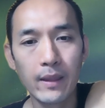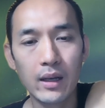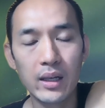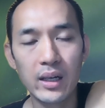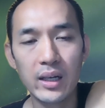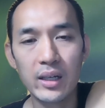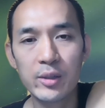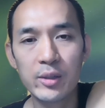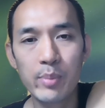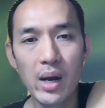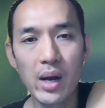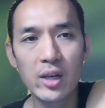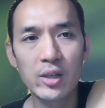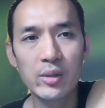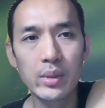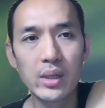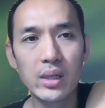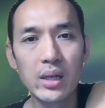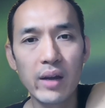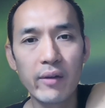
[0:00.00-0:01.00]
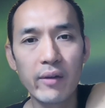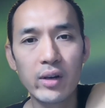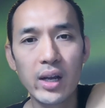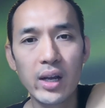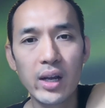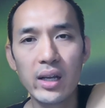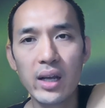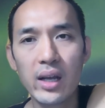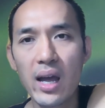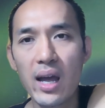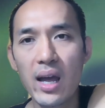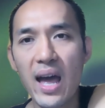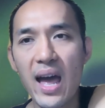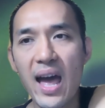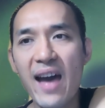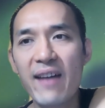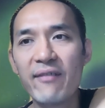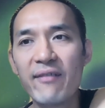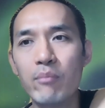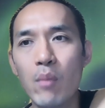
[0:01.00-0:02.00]
it inspires me every day to
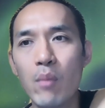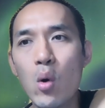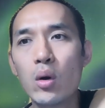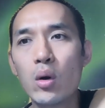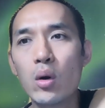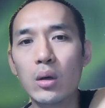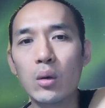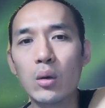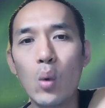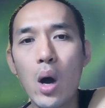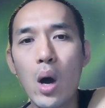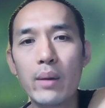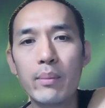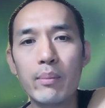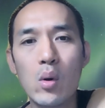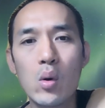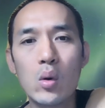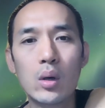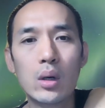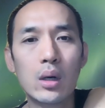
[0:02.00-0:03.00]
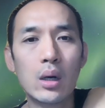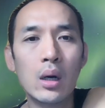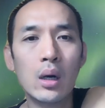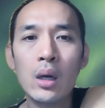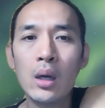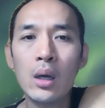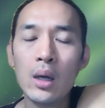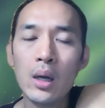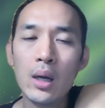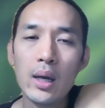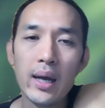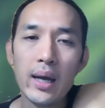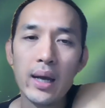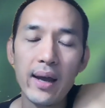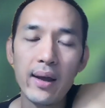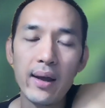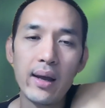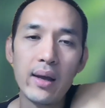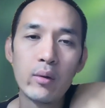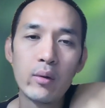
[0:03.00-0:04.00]
have more, want more,
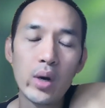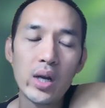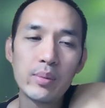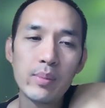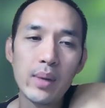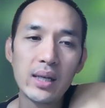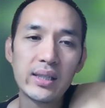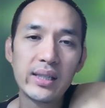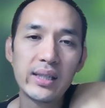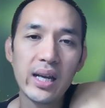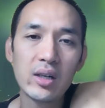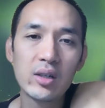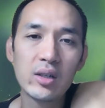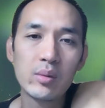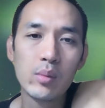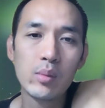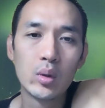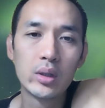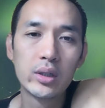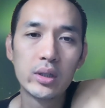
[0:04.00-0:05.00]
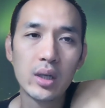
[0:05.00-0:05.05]
and raise my standards more.